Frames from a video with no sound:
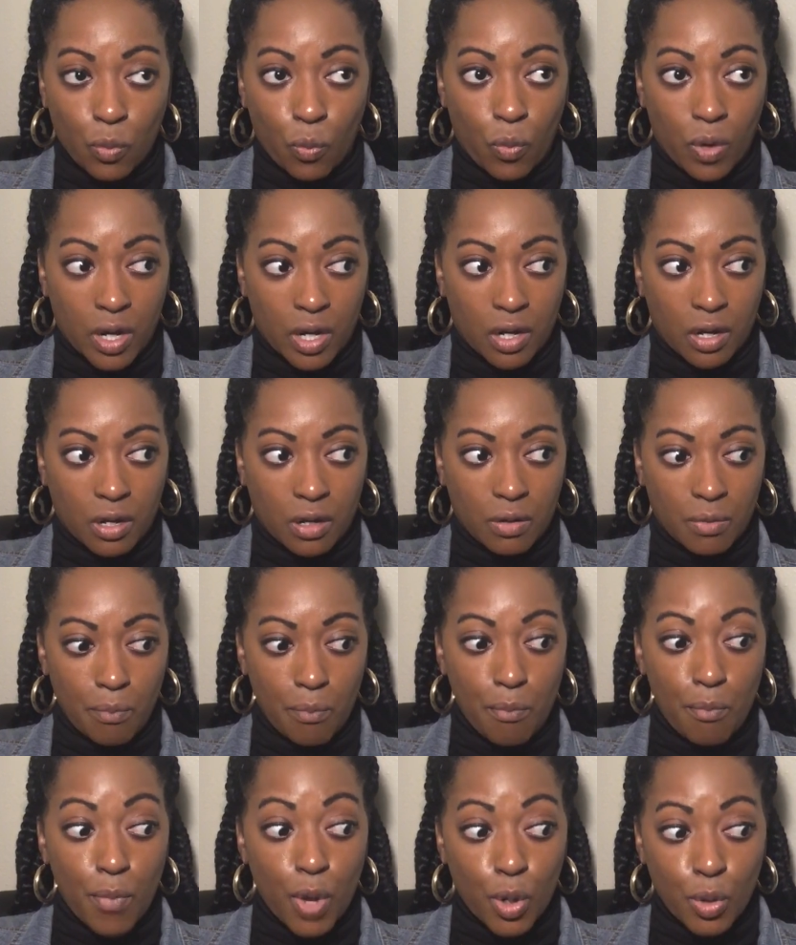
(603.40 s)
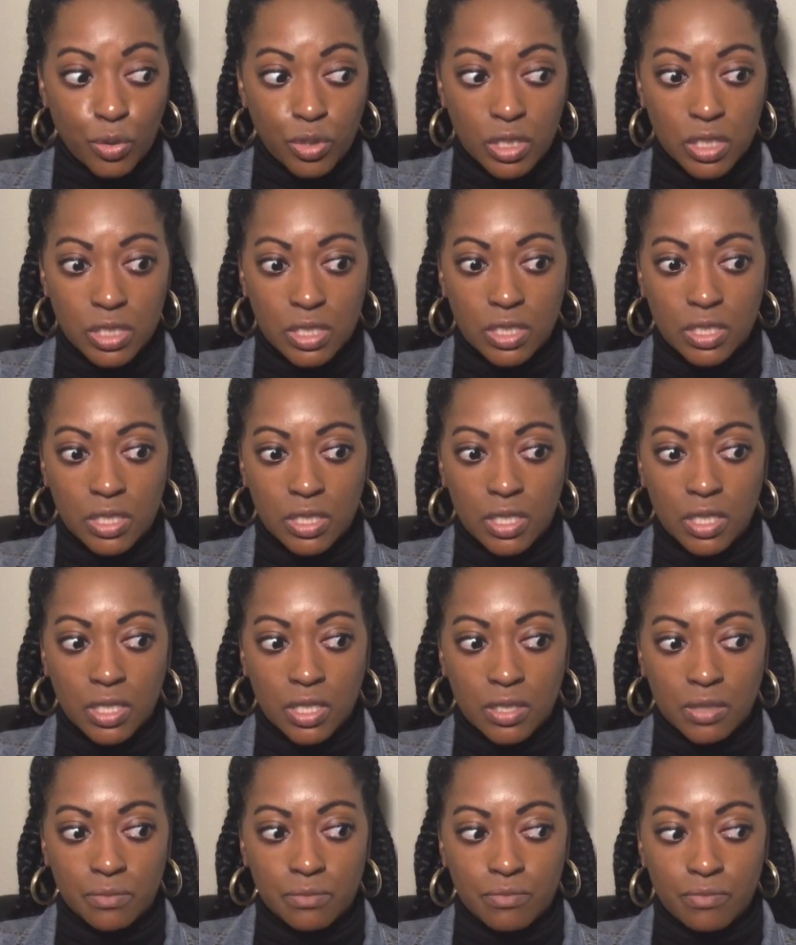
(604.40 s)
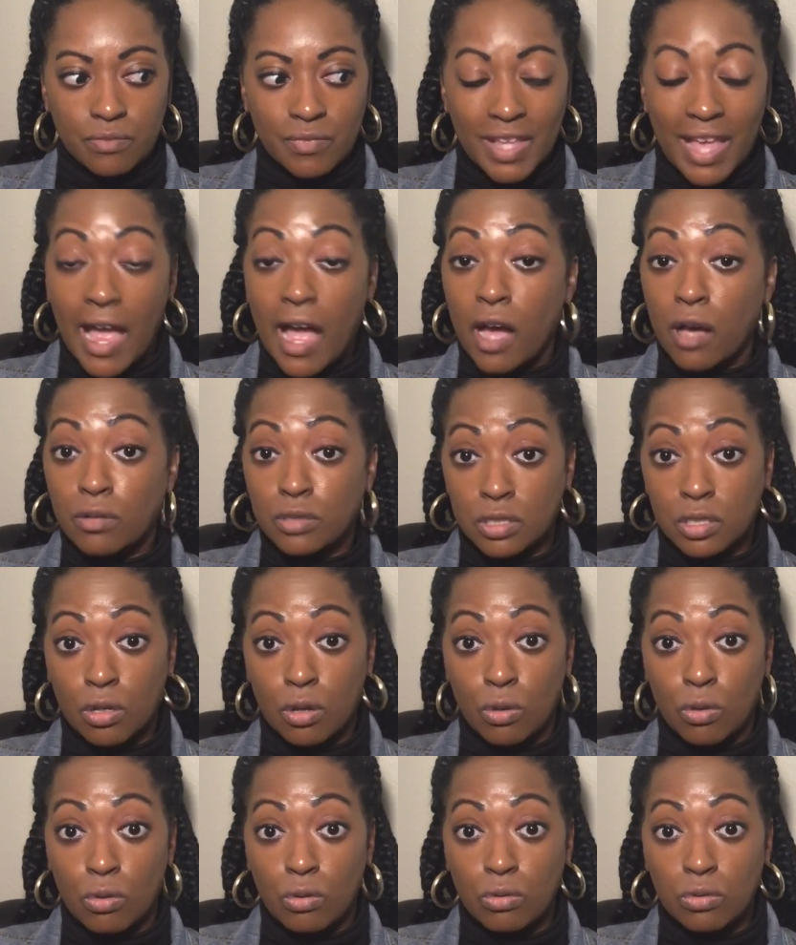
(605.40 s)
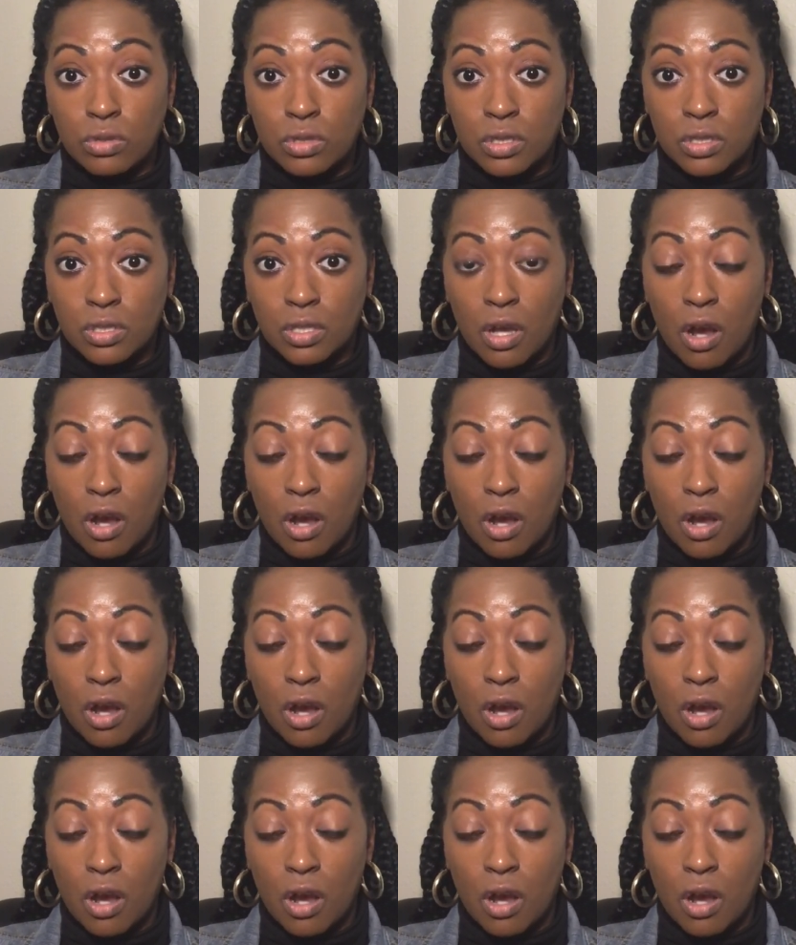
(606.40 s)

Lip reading: where most households